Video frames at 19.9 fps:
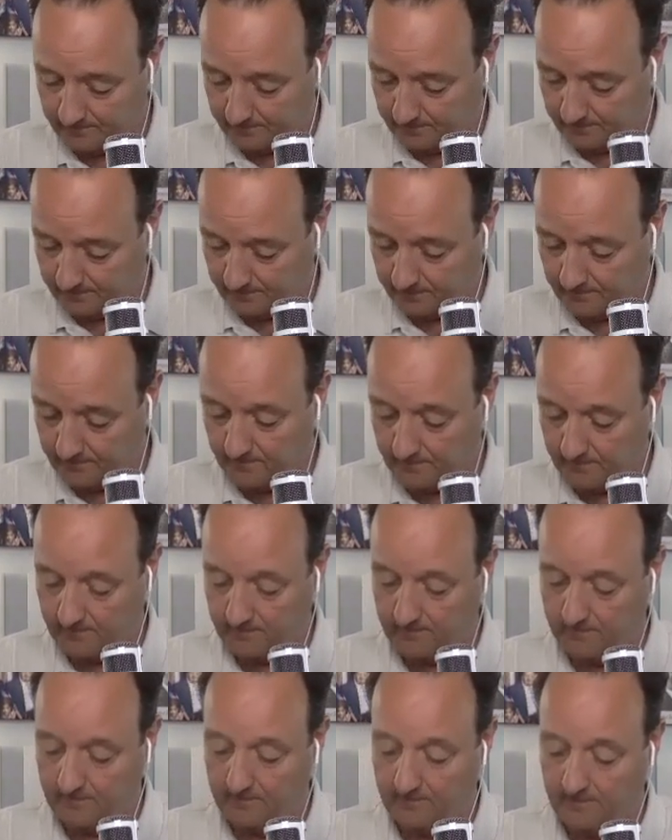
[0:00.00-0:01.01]

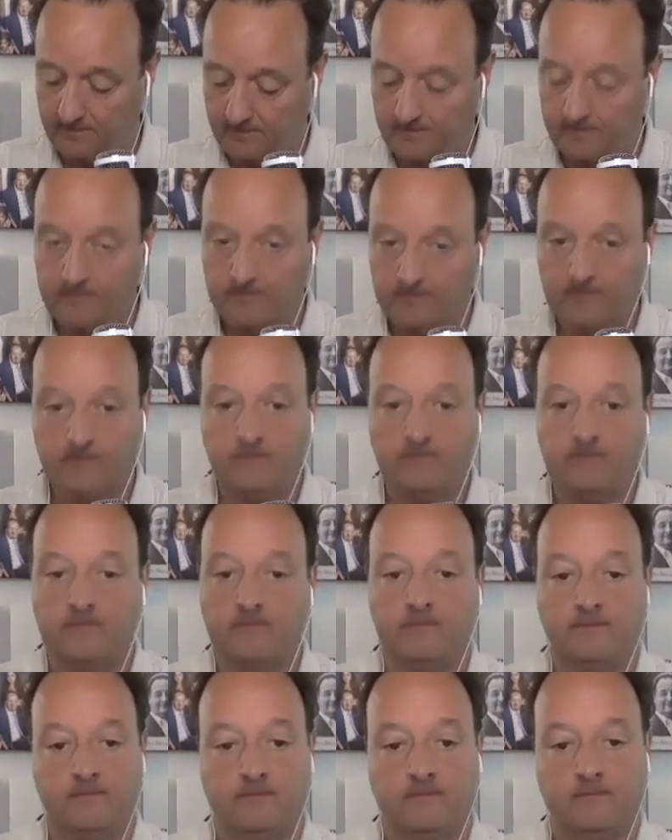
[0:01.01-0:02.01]

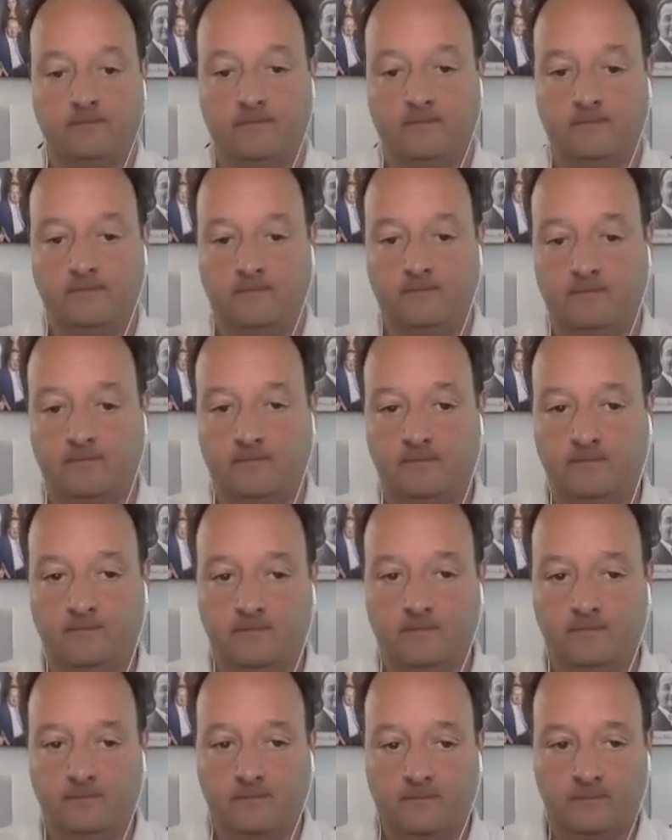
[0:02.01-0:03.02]

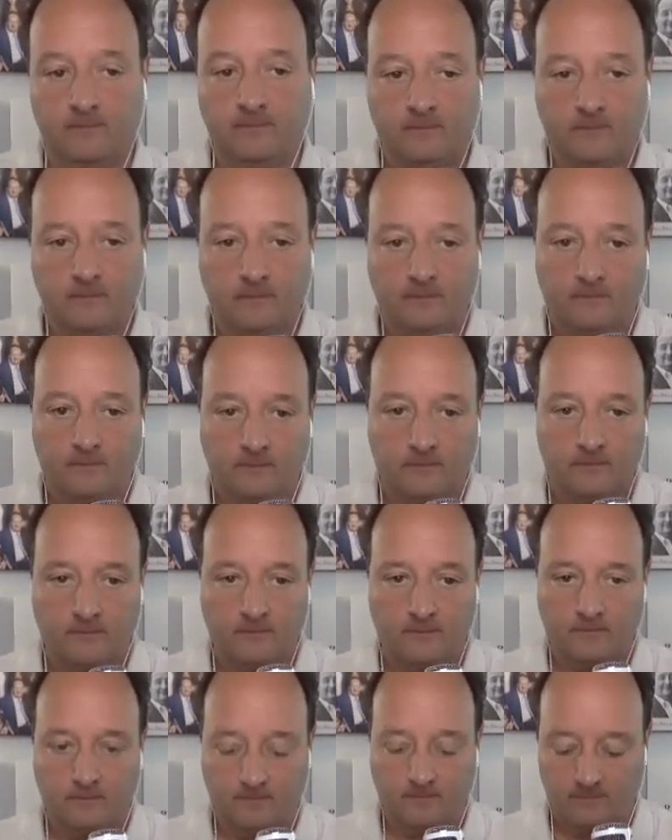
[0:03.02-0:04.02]

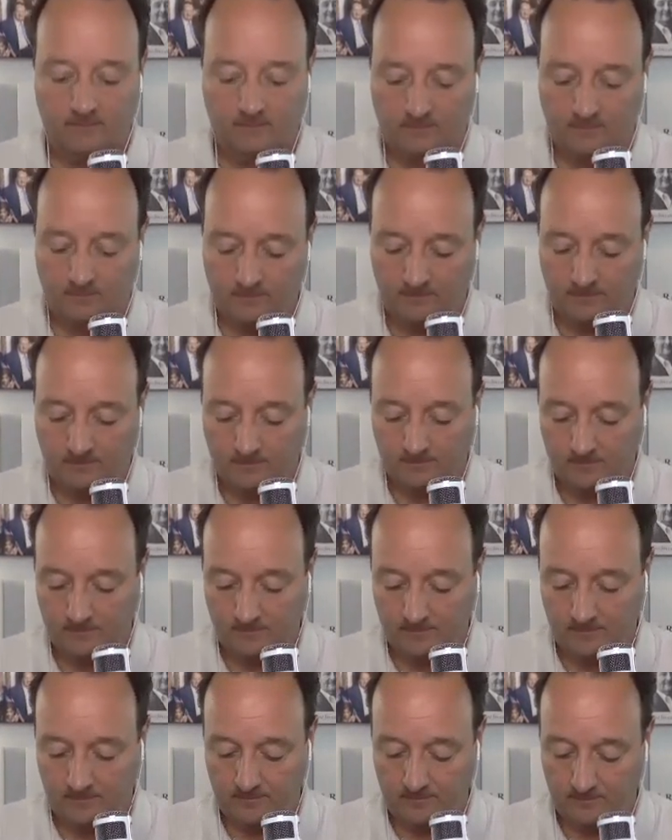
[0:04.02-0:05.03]

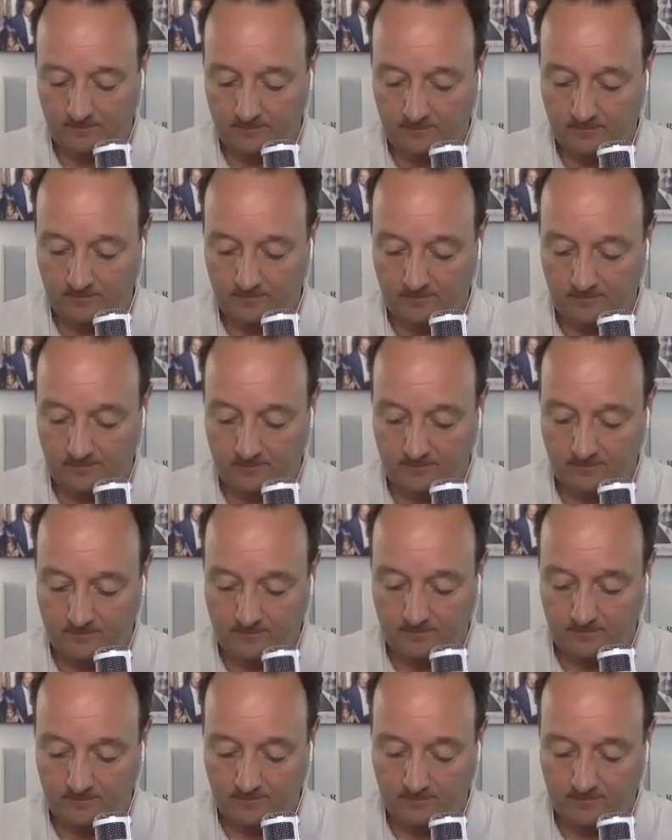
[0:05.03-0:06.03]

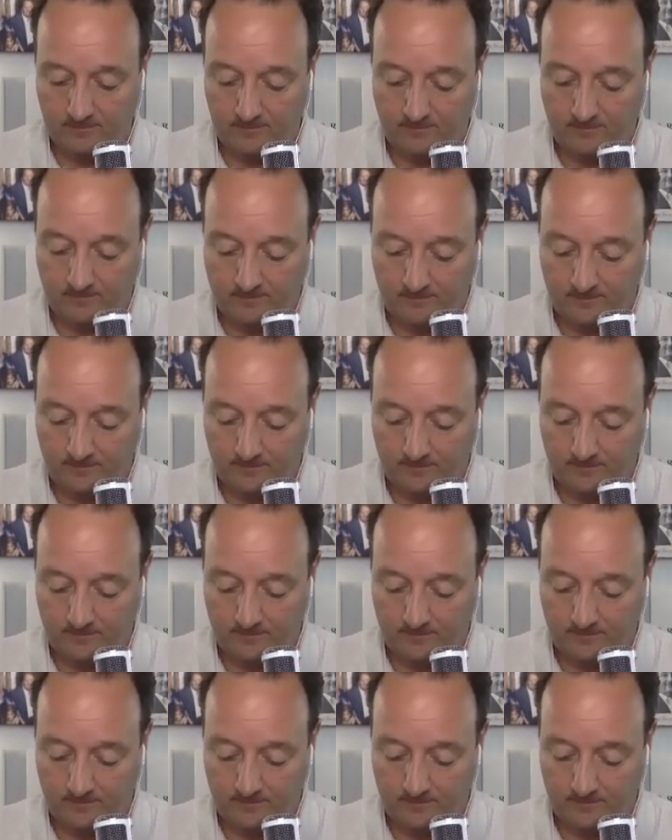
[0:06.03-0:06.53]
This person isn't speaking.